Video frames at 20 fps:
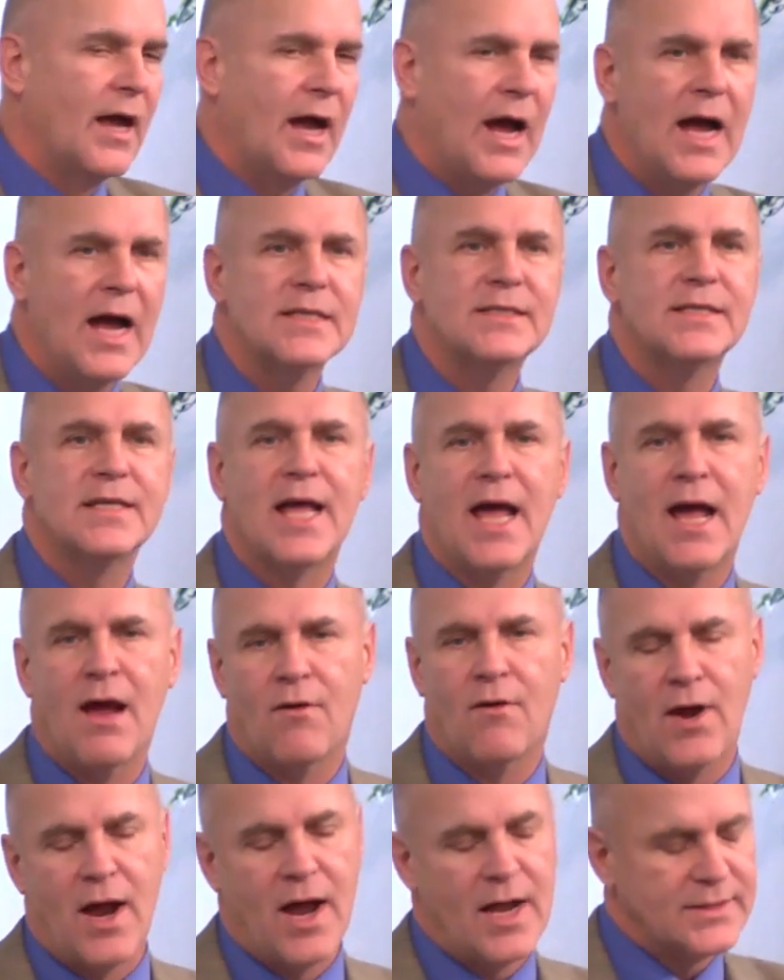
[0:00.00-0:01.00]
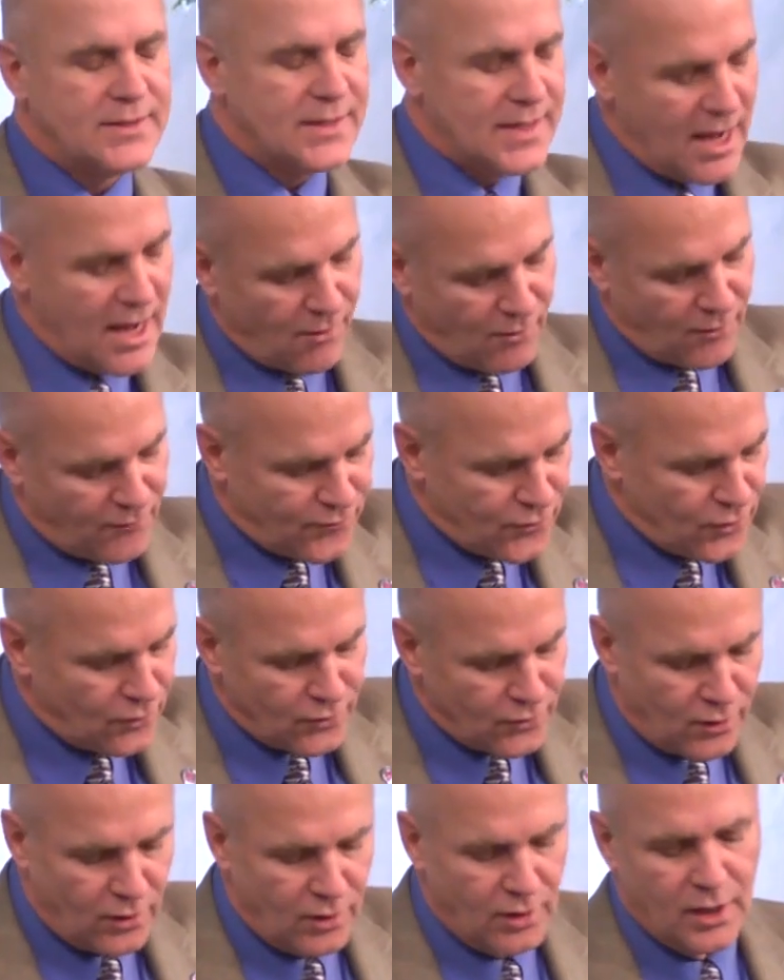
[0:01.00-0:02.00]
Eisenhower. Eisenhower
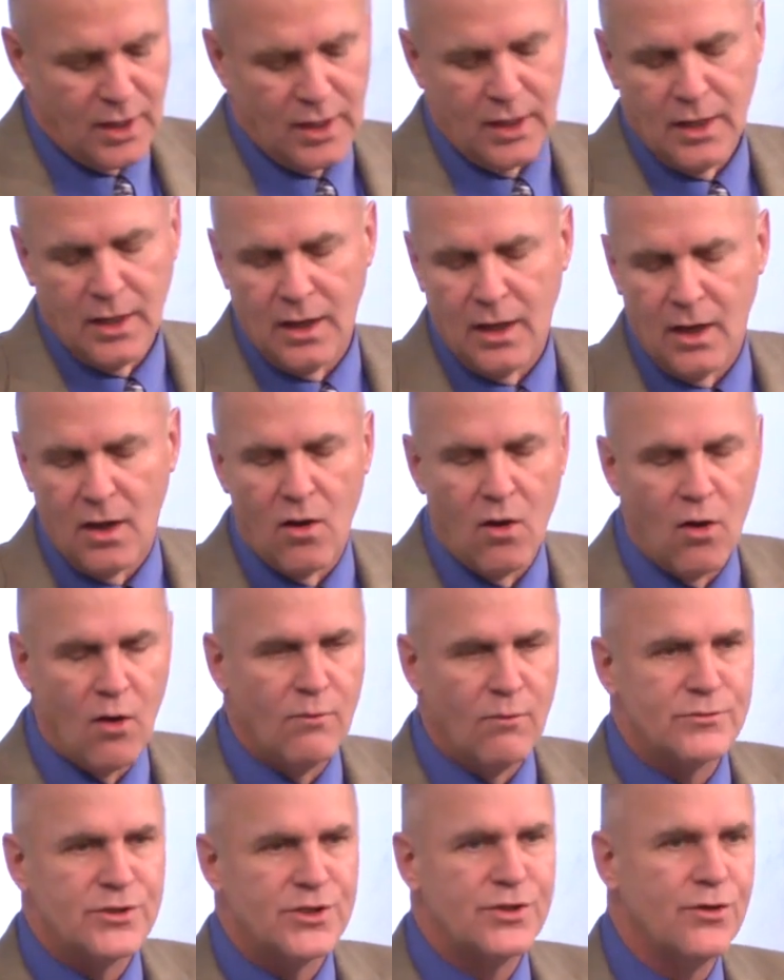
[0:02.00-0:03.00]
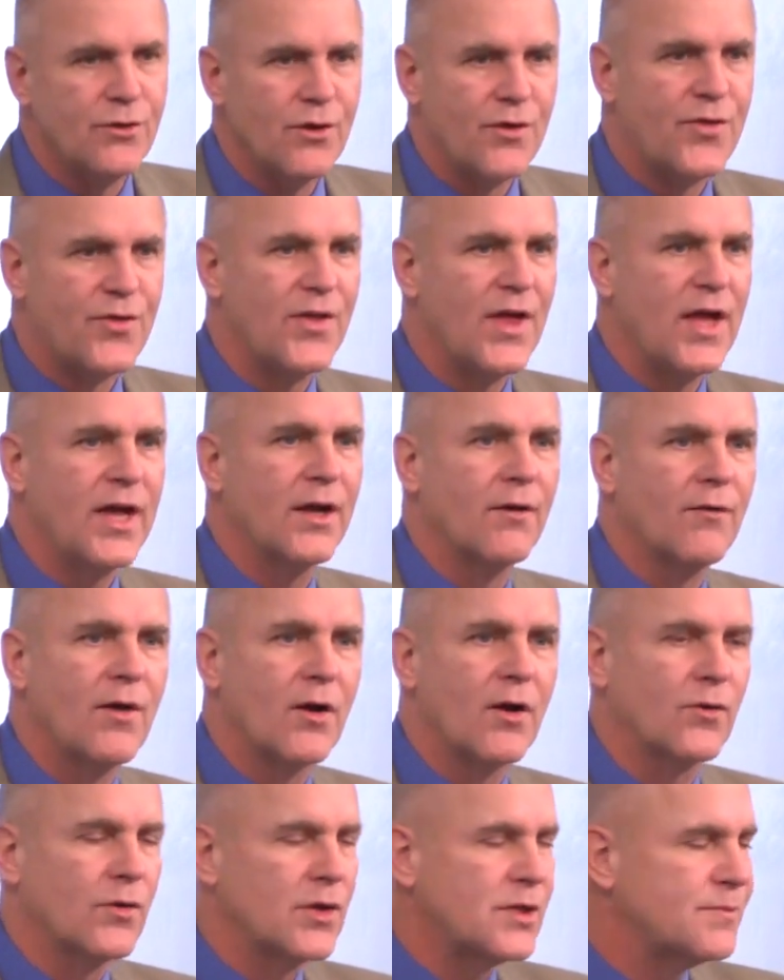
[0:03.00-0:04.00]
funeral homes do a thing
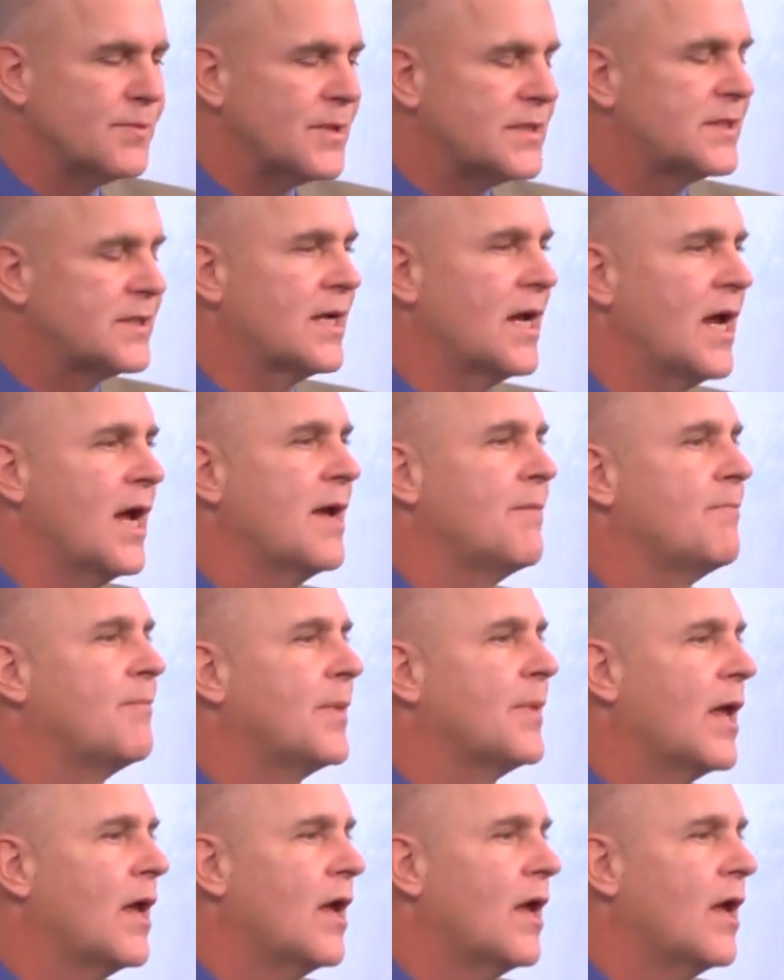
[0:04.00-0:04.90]
around Christmas time